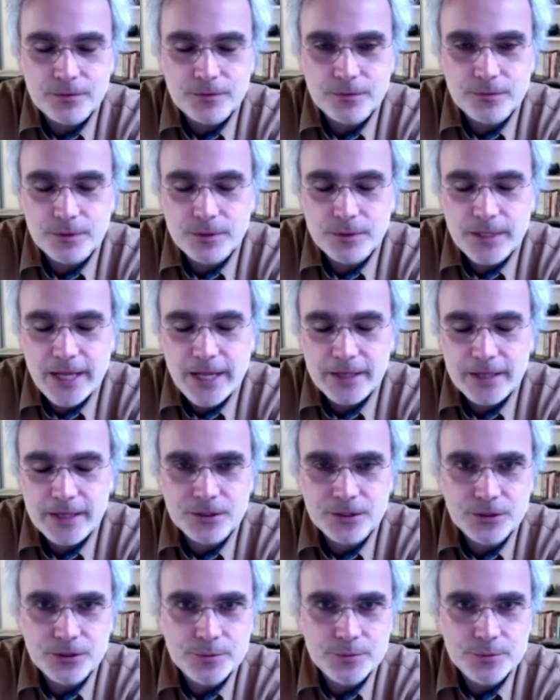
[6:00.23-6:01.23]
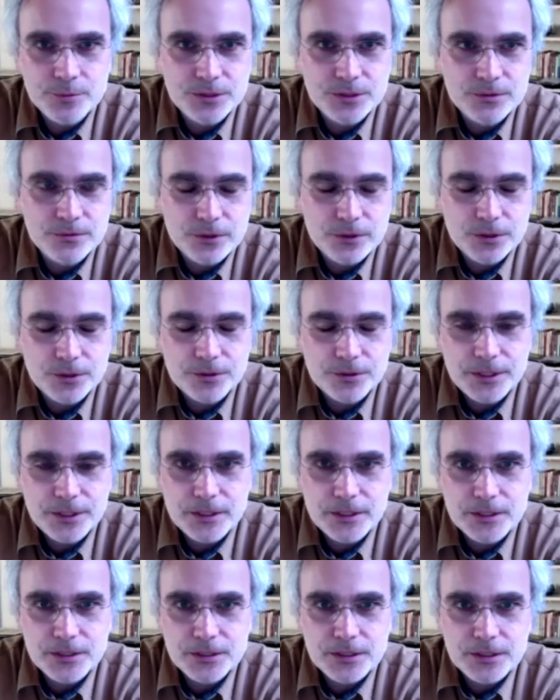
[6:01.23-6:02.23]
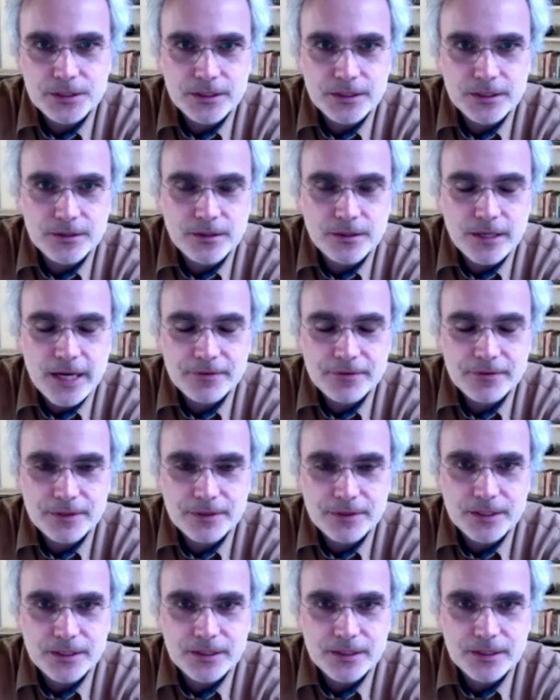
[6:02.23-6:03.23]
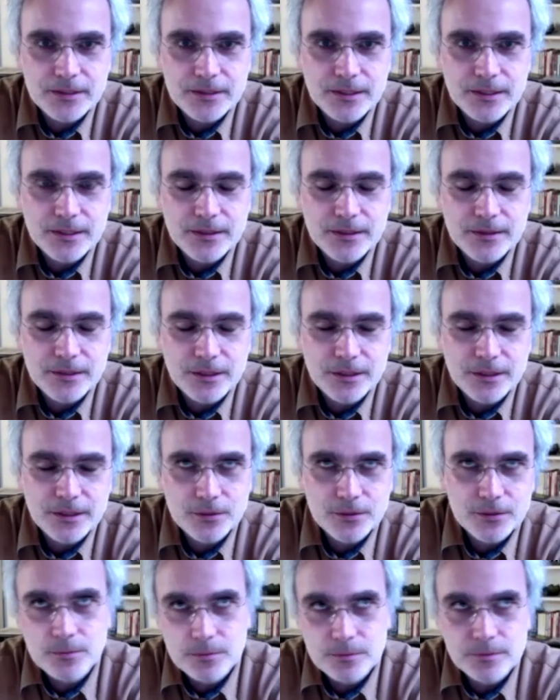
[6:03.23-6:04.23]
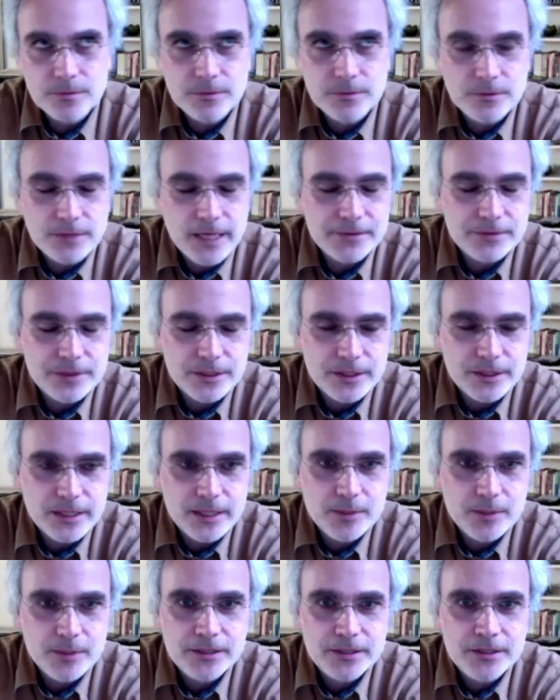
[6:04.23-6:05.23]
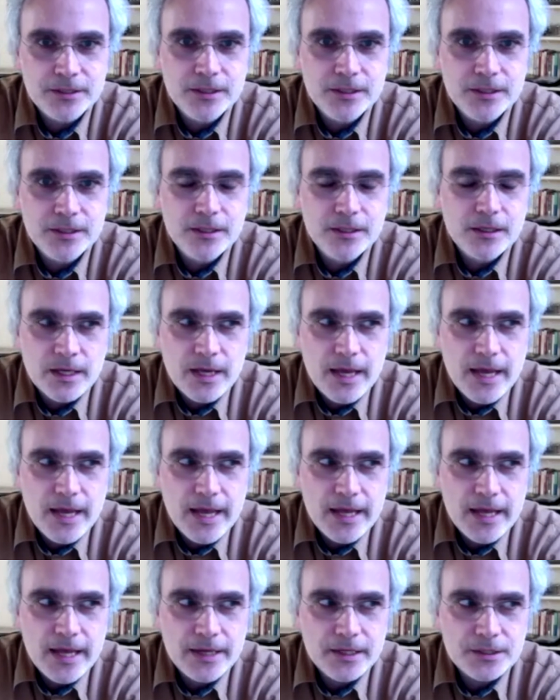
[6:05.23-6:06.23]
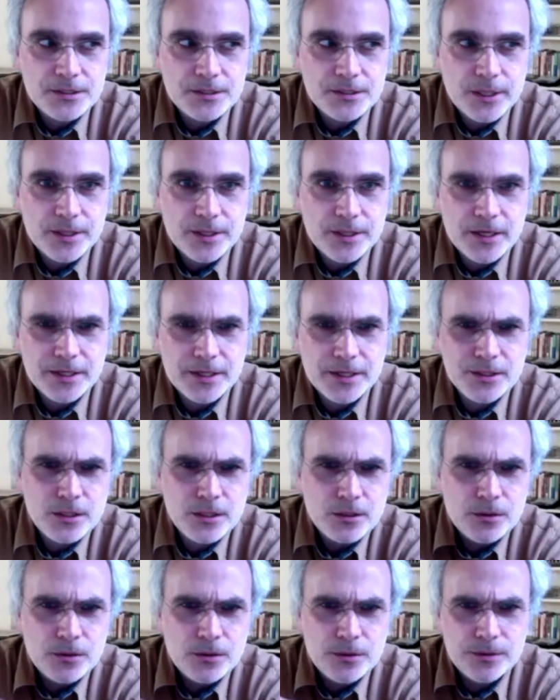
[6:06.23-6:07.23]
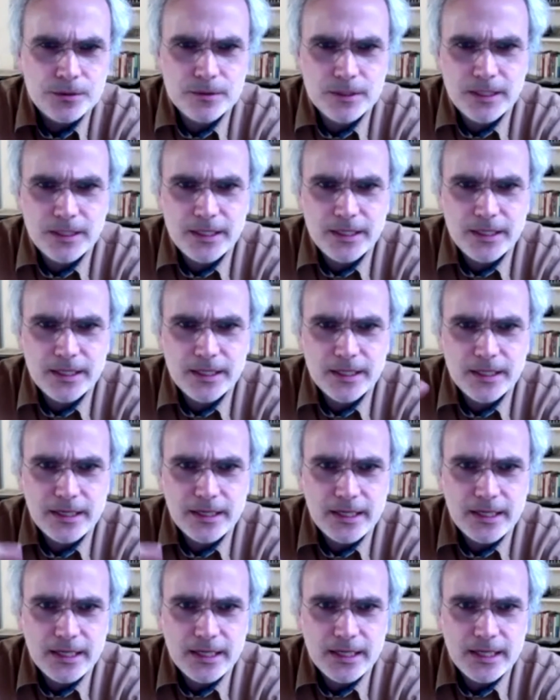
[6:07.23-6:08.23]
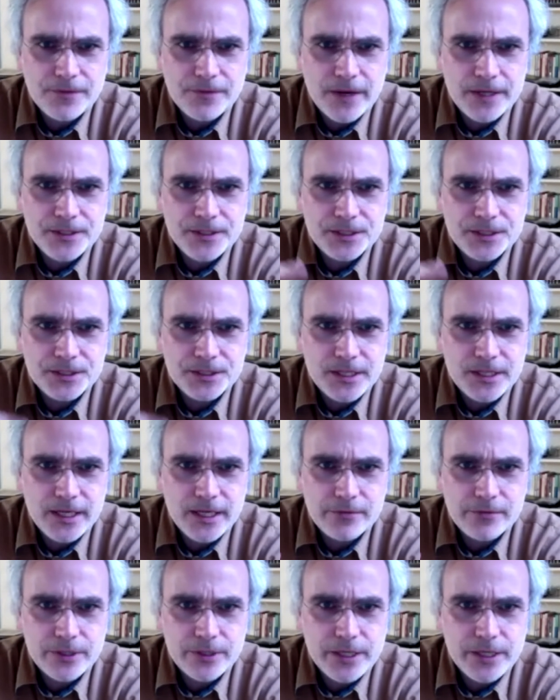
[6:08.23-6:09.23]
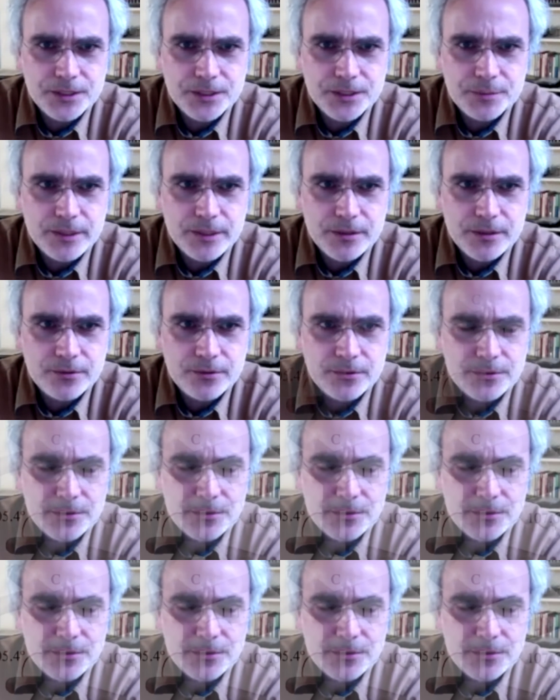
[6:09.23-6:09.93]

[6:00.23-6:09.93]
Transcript: nanotubes and fullerenes and graphene, and although graphene came later. And so I thought, if I just say every sp3